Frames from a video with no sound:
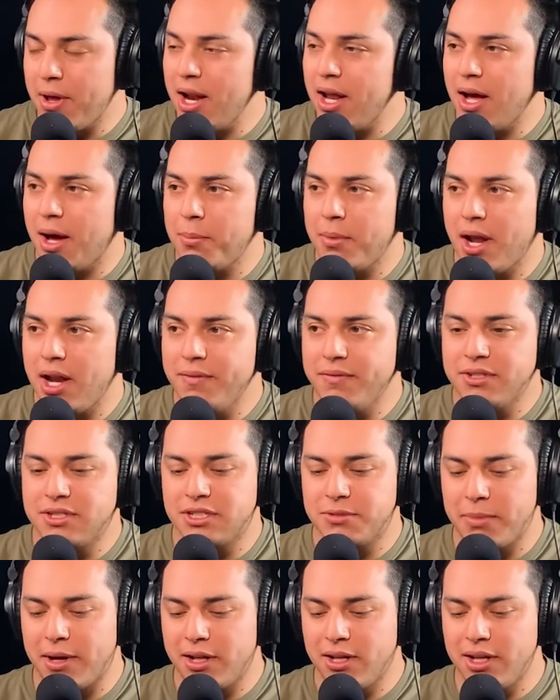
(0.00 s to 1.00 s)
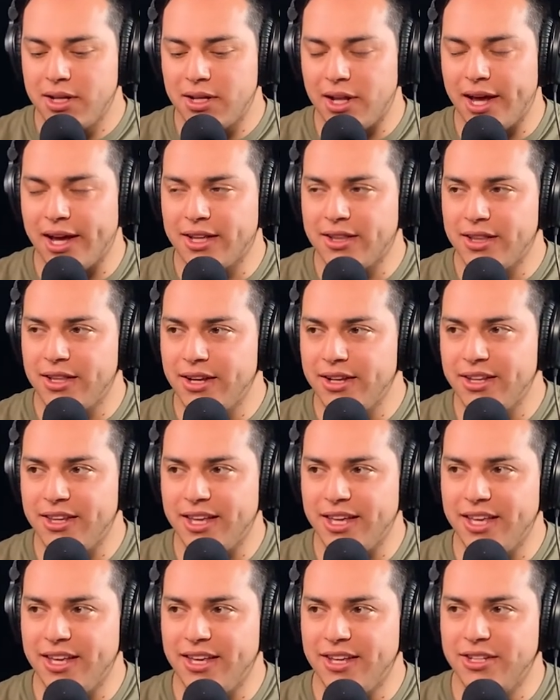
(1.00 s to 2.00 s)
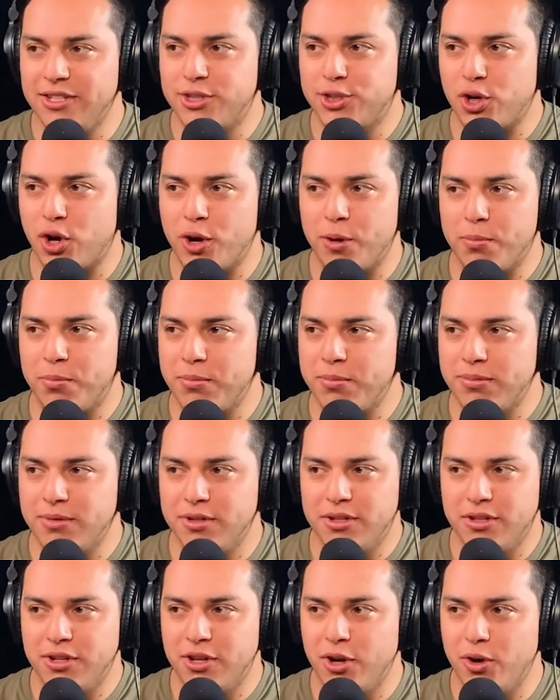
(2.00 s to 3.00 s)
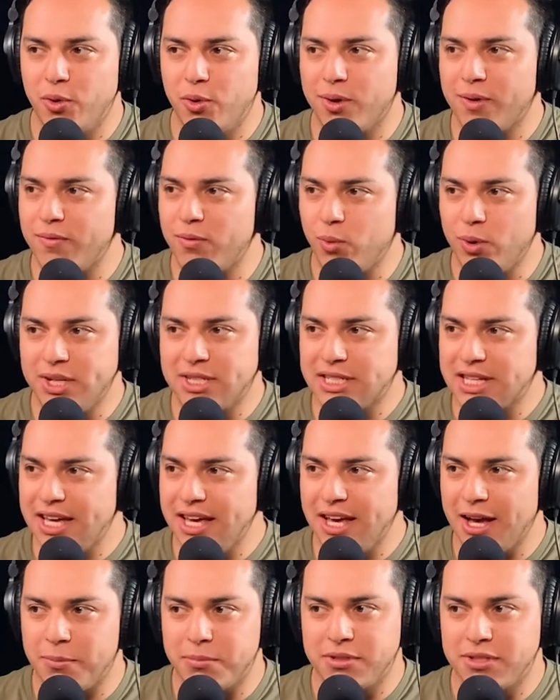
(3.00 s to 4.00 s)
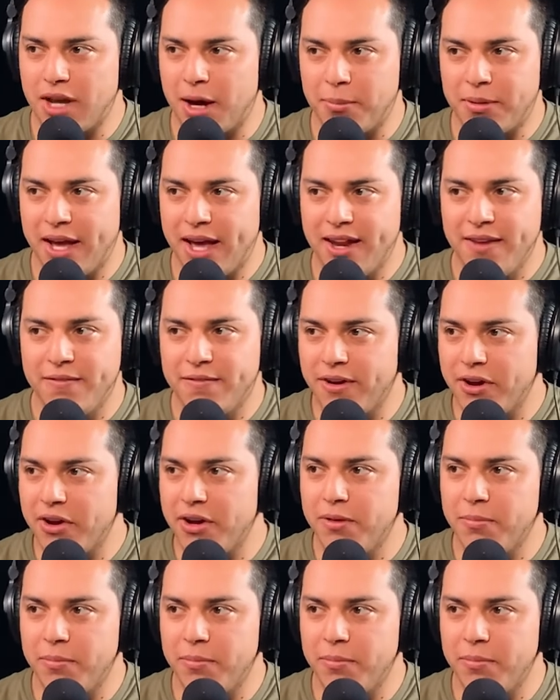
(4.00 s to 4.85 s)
not. I'm not even smelling like the sharp note of whiskey. I'm. I'm getting very